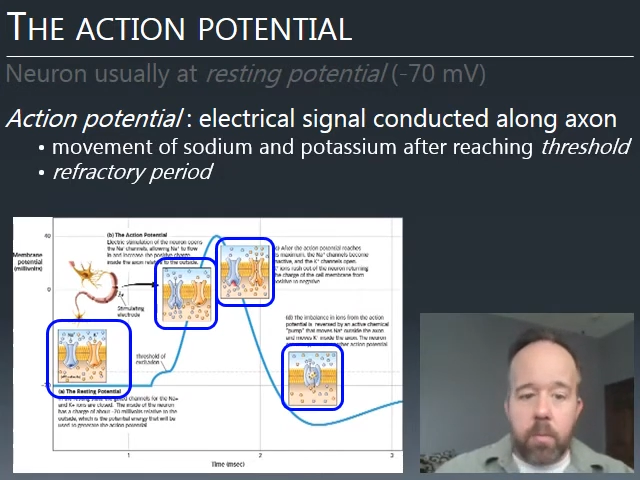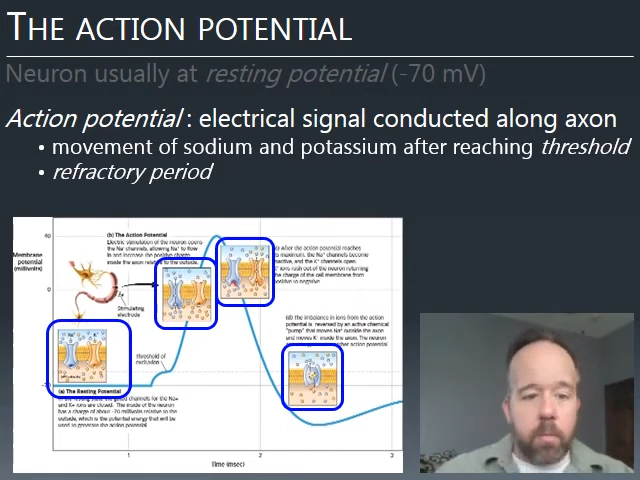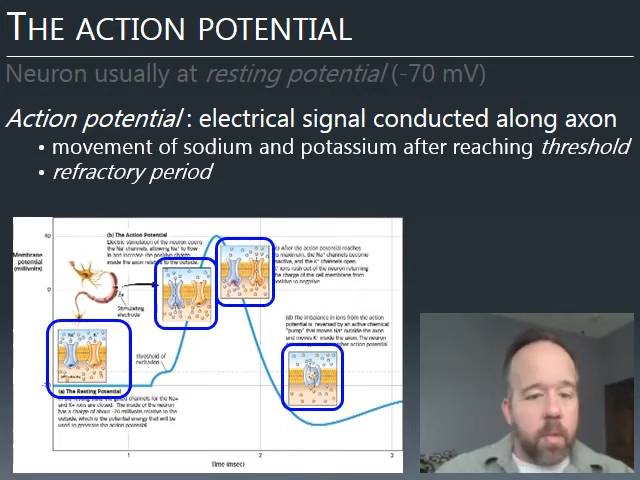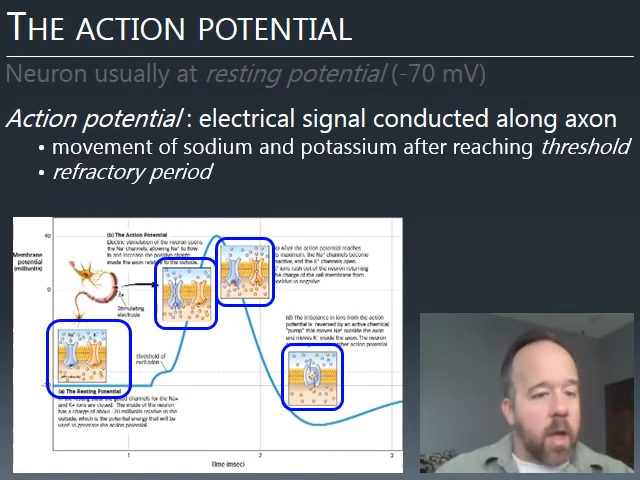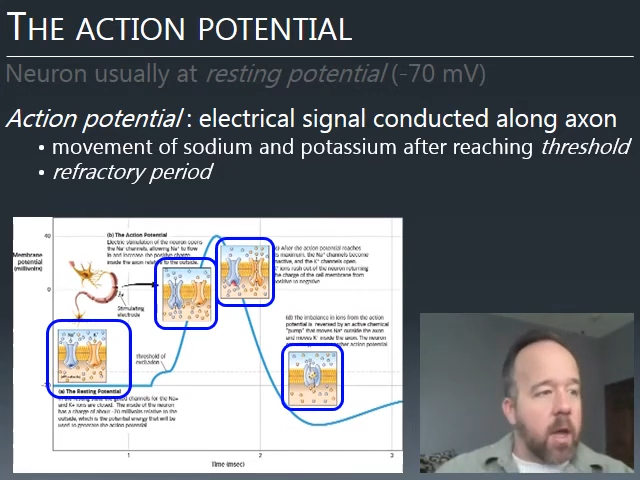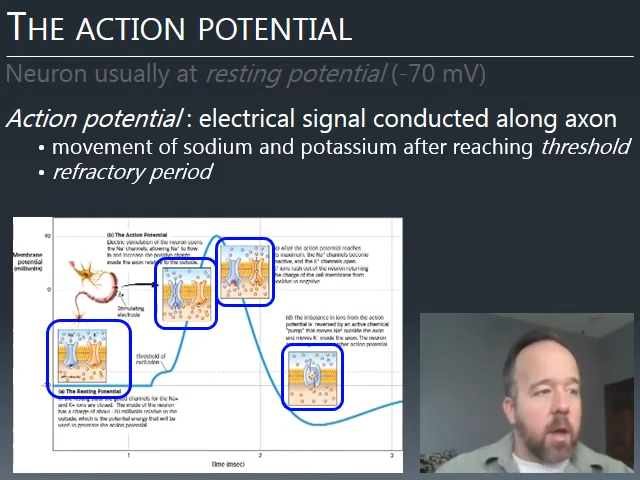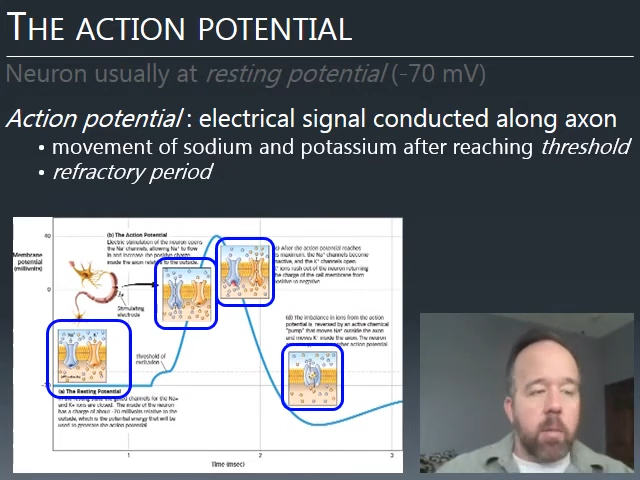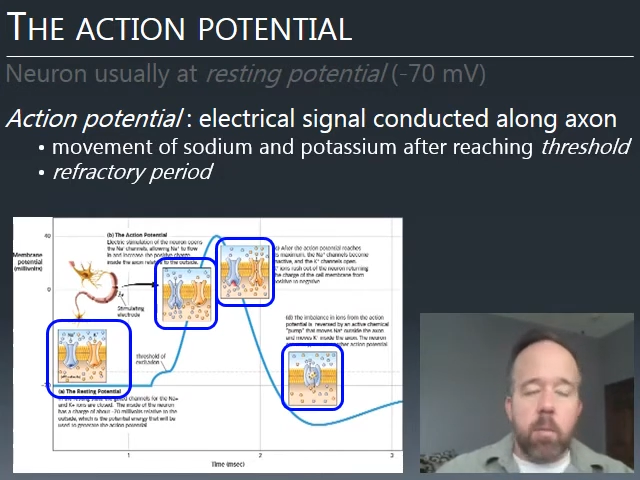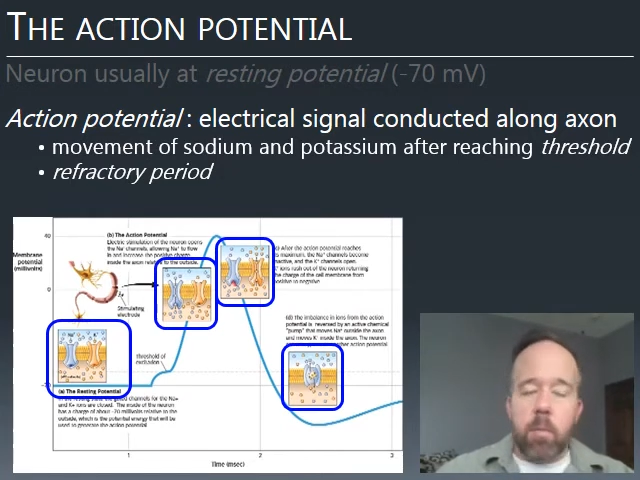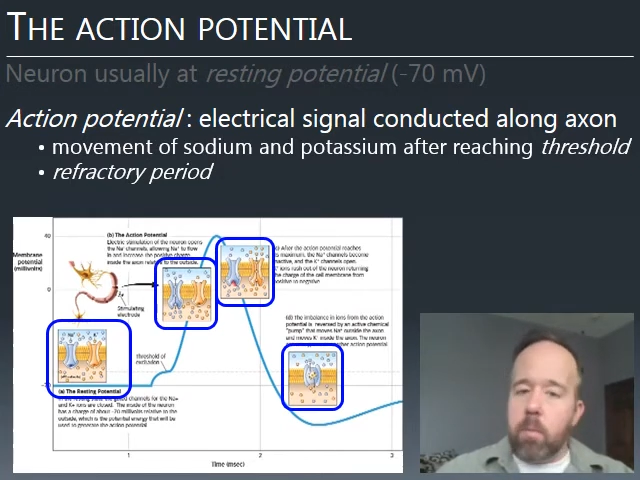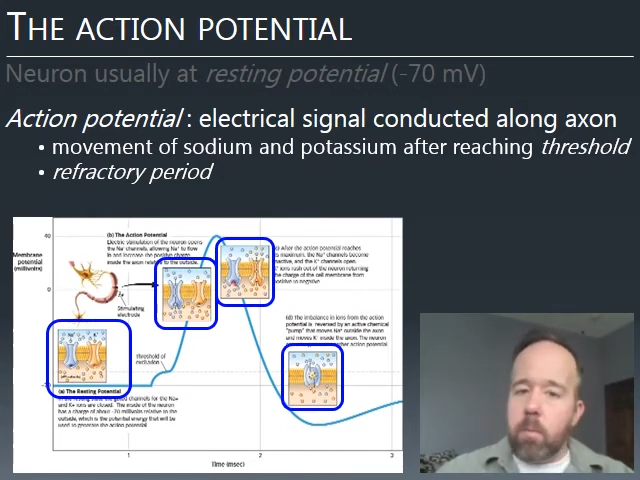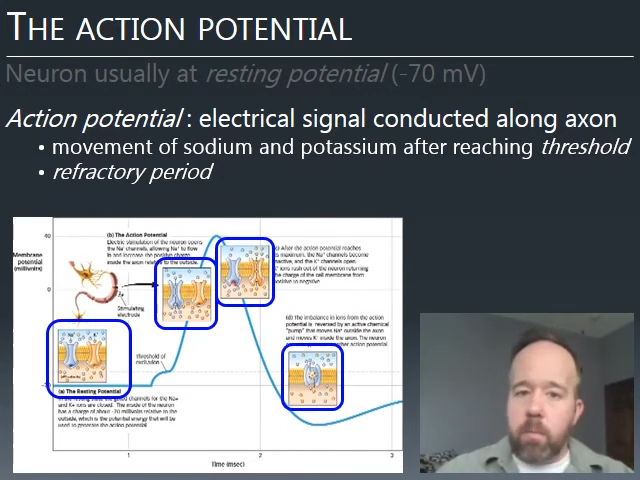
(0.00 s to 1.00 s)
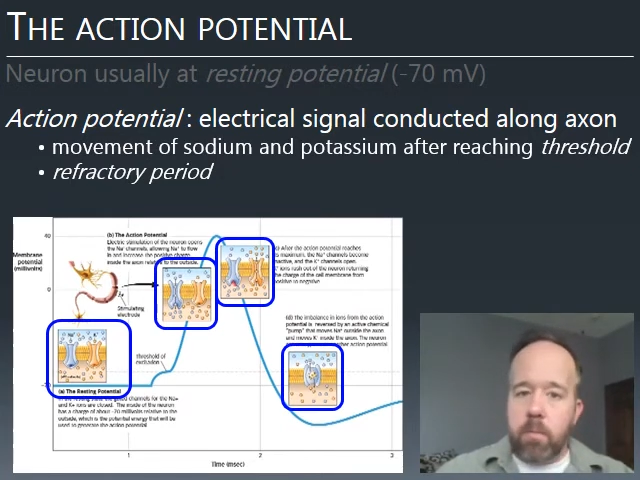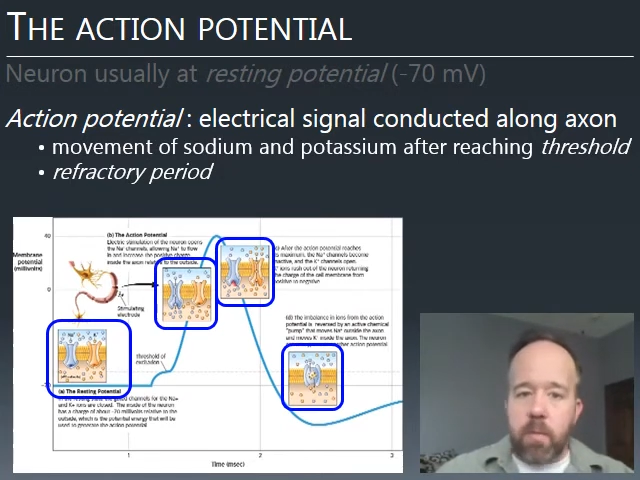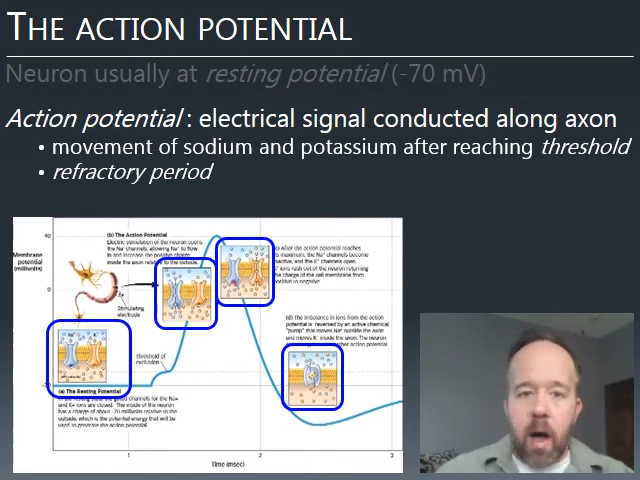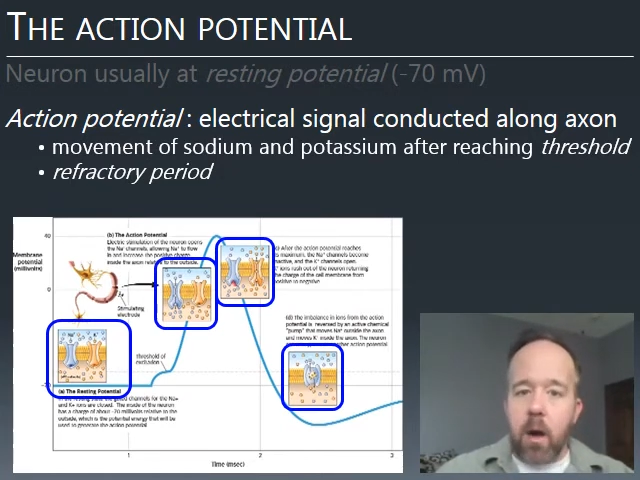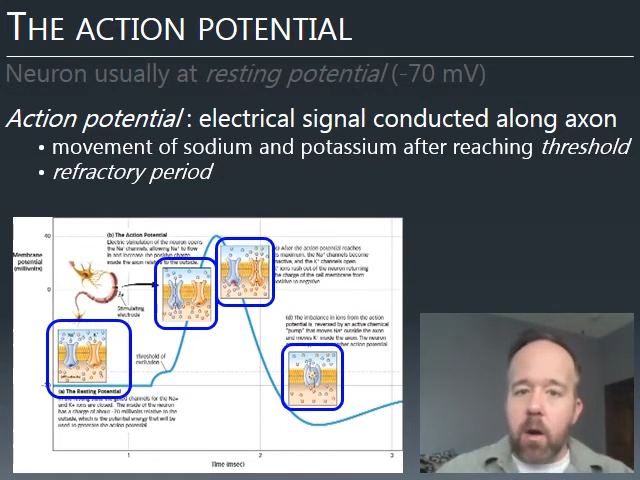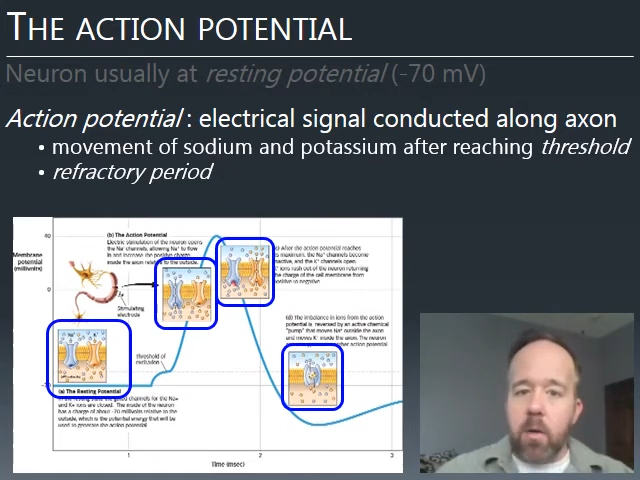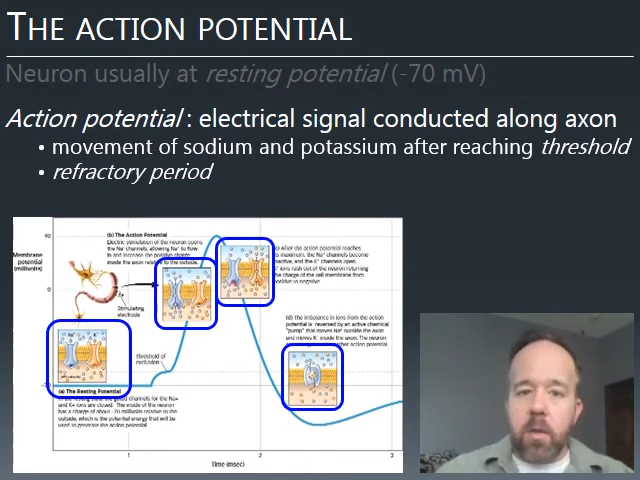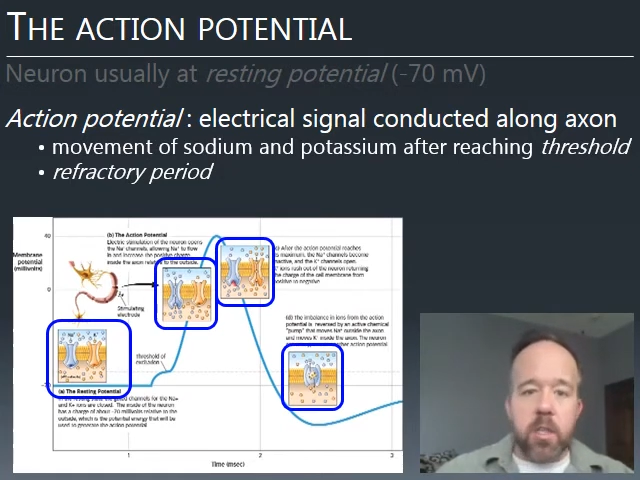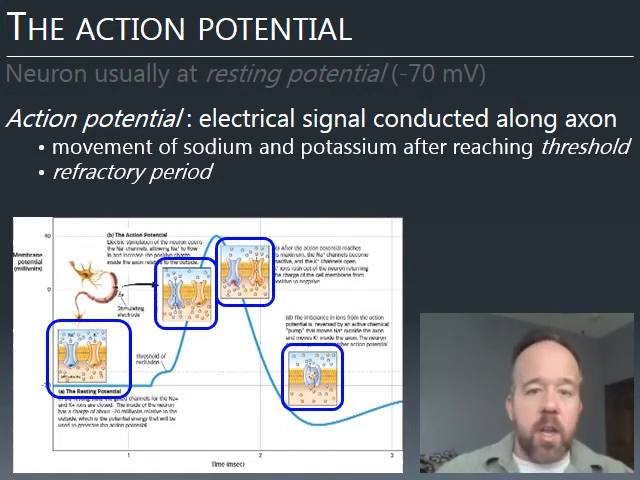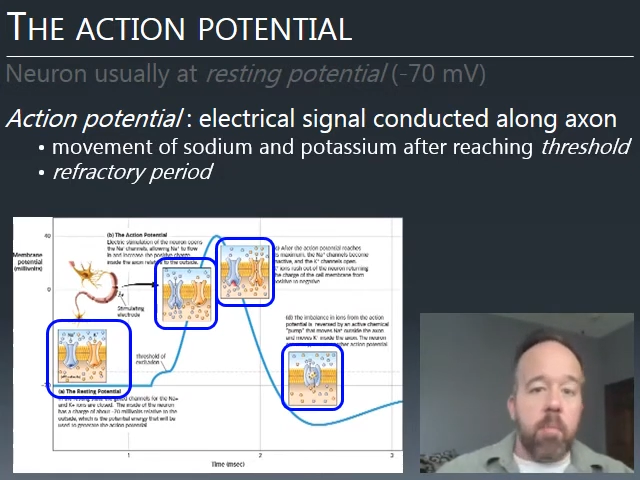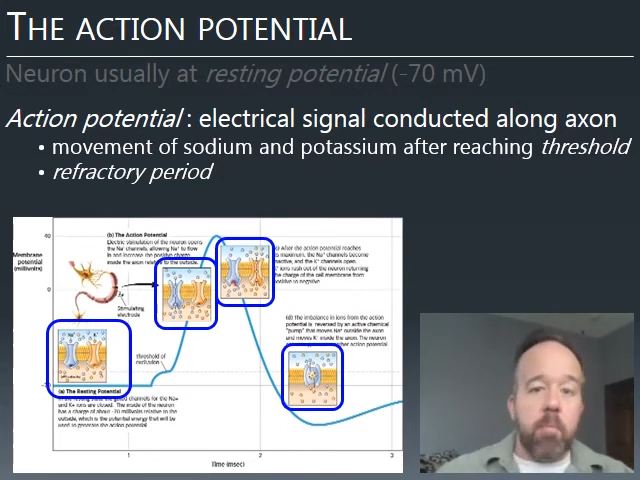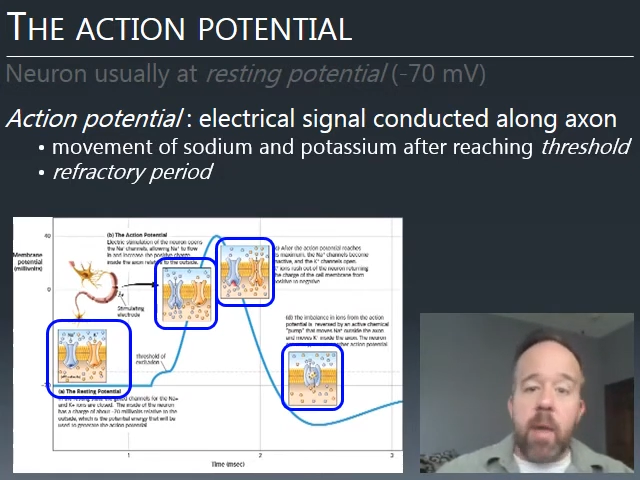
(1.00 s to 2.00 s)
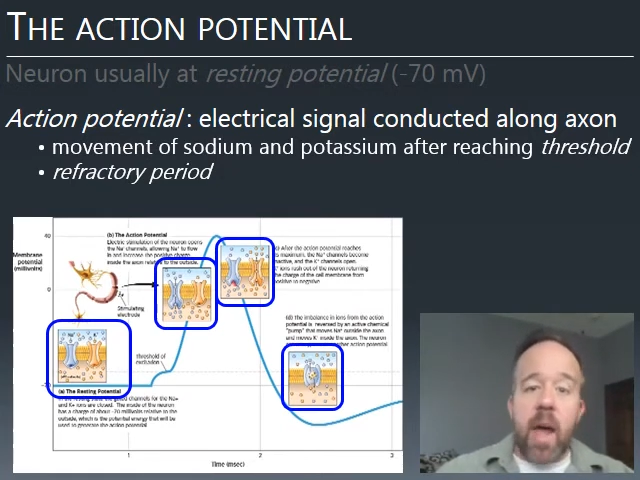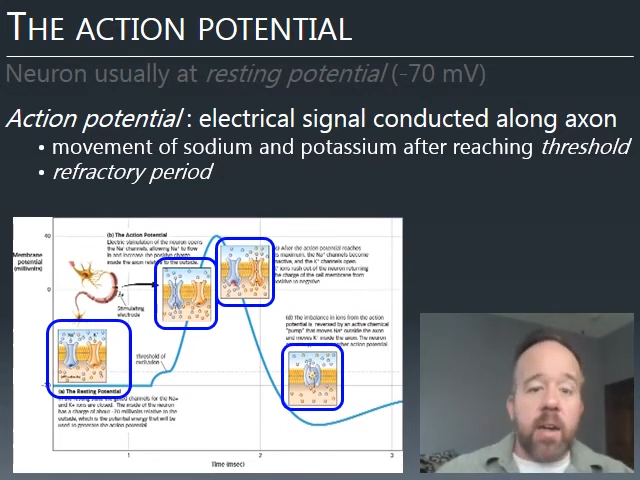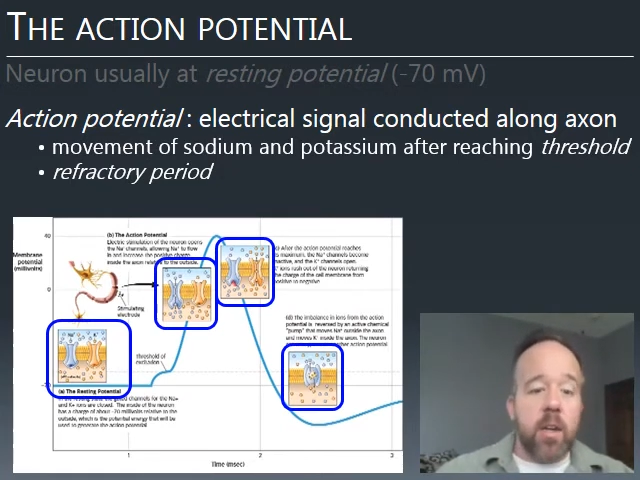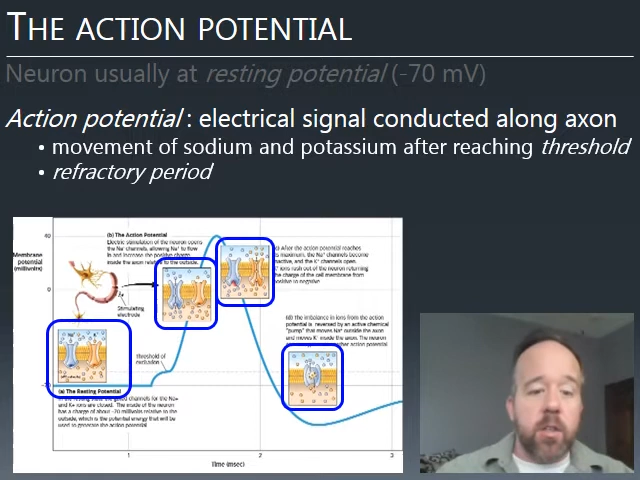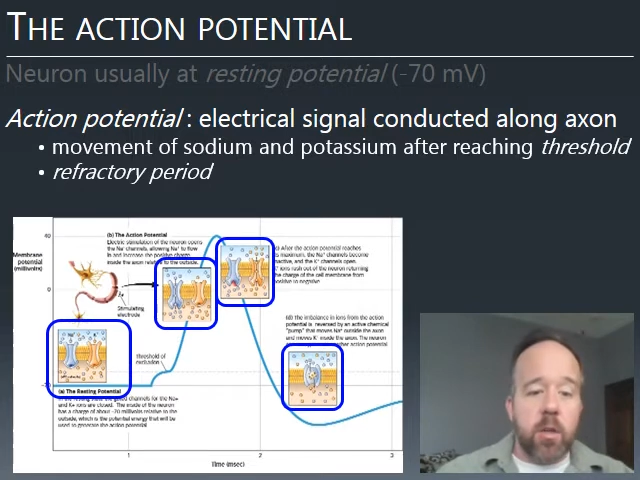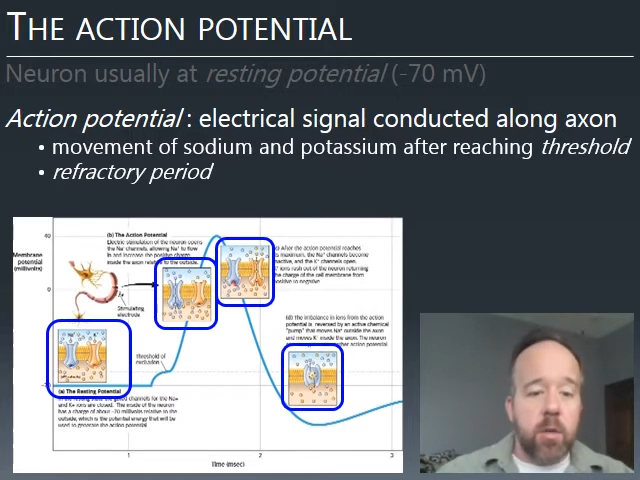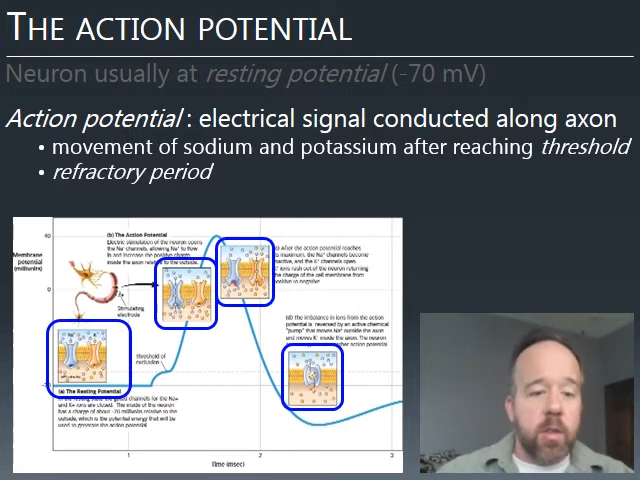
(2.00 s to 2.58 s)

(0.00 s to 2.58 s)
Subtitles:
They fire at the same magnitude,